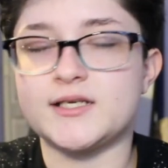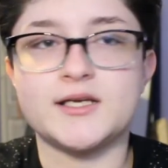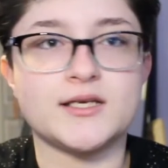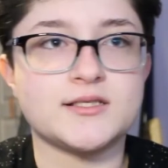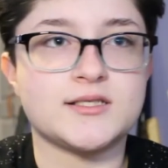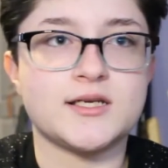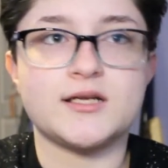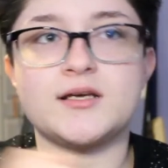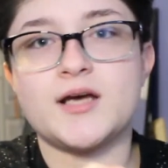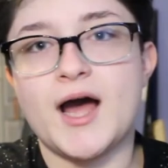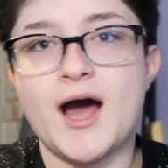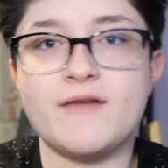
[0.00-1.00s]
It didn't
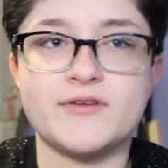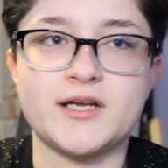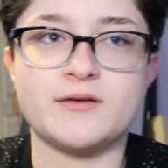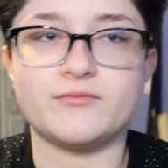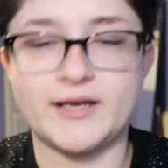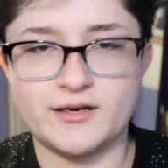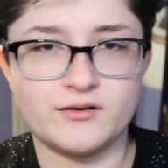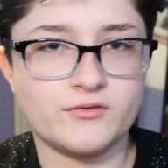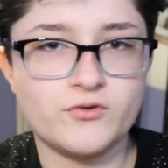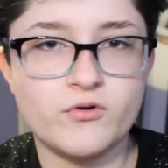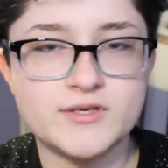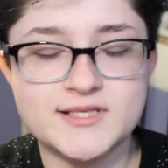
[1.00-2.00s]
have any, like, of
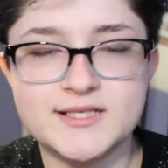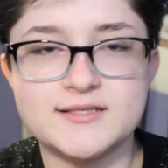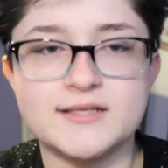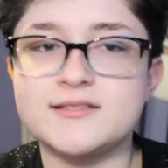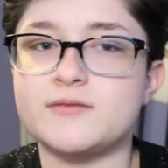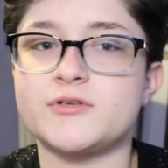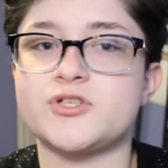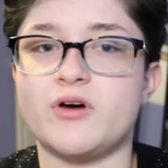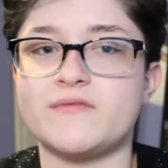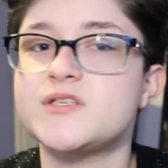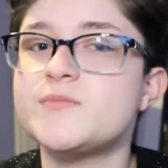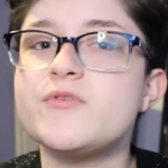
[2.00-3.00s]
course these lightsabers don't
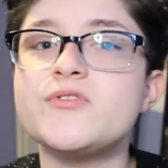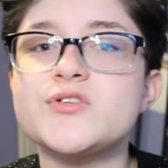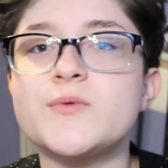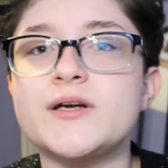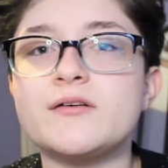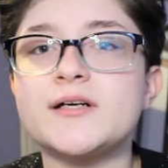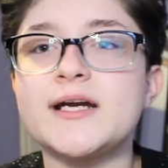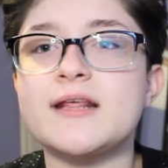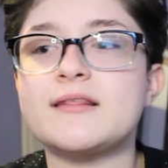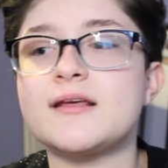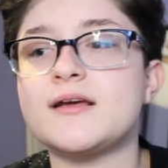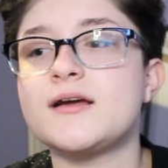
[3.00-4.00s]
have smooth swing or
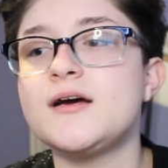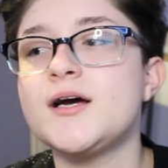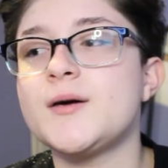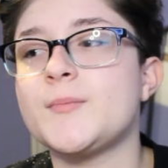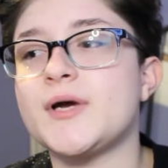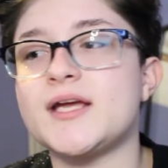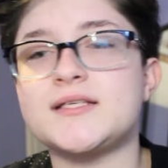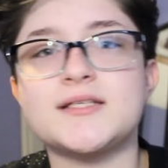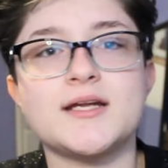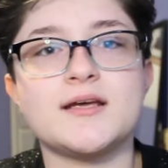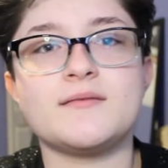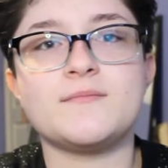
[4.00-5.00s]
anything, but it
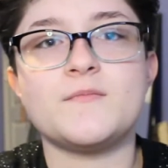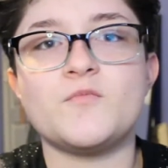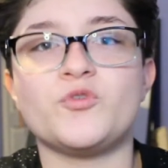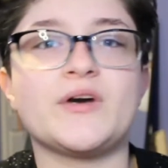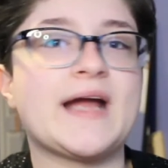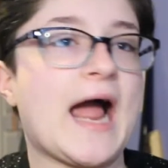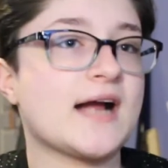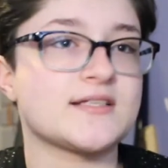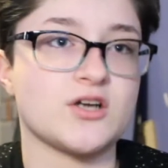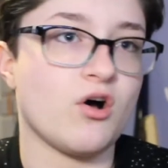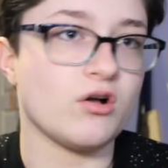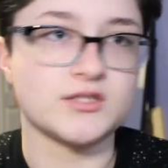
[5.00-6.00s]
didn't react at
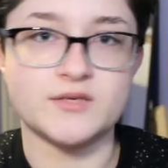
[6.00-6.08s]
all to